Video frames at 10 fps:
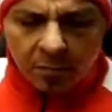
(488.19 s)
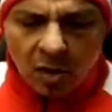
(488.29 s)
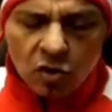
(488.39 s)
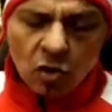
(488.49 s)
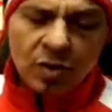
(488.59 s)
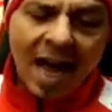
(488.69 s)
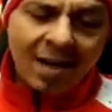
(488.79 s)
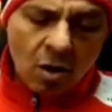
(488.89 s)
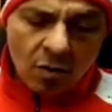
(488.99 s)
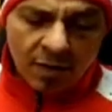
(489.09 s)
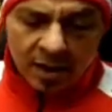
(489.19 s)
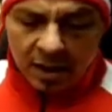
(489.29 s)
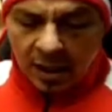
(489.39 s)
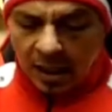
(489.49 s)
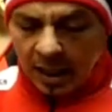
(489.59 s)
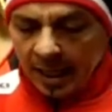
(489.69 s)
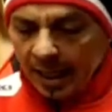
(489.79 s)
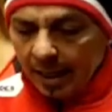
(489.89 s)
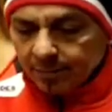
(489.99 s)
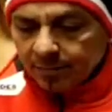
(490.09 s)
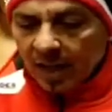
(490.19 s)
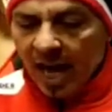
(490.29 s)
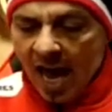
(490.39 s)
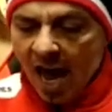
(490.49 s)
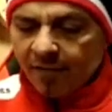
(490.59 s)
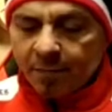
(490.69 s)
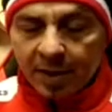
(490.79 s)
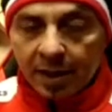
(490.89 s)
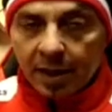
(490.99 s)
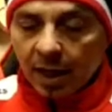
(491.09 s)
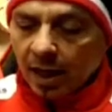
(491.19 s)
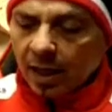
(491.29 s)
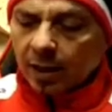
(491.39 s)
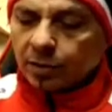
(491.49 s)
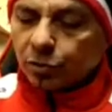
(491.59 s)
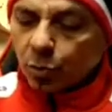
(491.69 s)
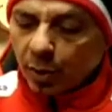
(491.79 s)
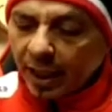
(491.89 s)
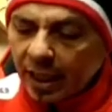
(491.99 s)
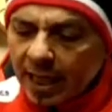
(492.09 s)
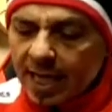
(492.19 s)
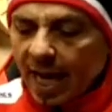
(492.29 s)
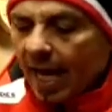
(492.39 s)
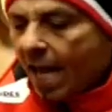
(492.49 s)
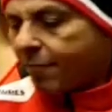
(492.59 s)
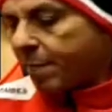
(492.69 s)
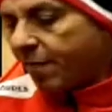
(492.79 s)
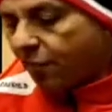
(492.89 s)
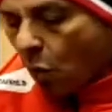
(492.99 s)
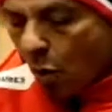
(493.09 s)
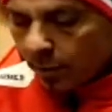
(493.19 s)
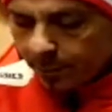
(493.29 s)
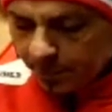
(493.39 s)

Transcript: So that covered the FP3 and FP4.